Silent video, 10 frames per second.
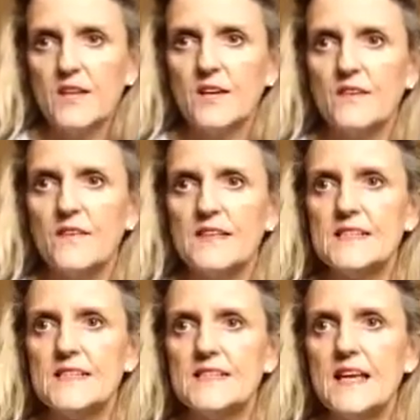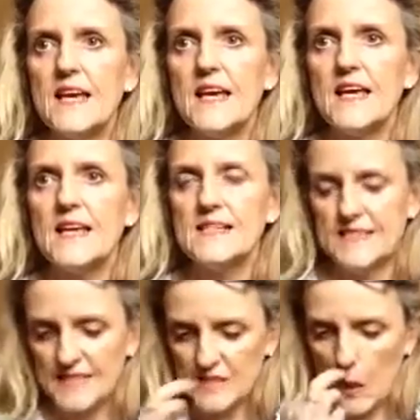Now this
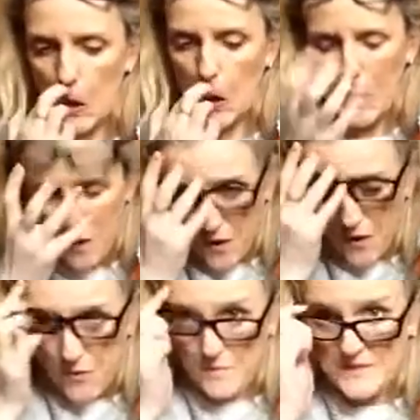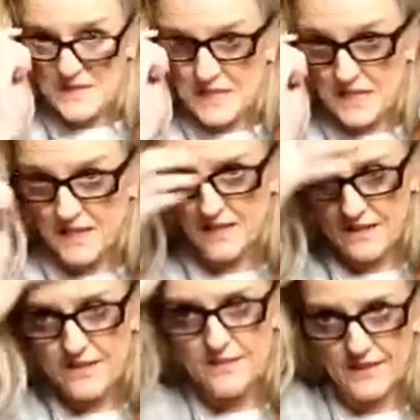is, whoops,
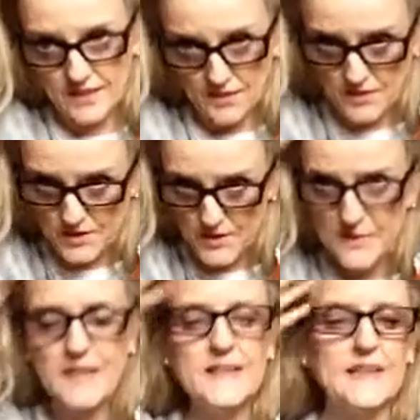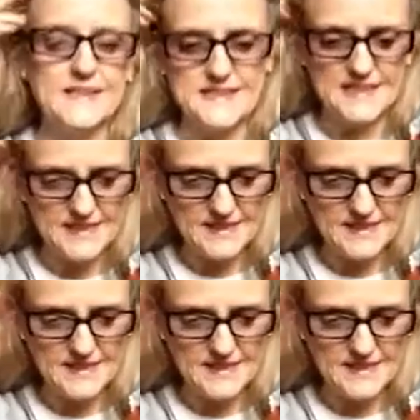thank you, just what I needed.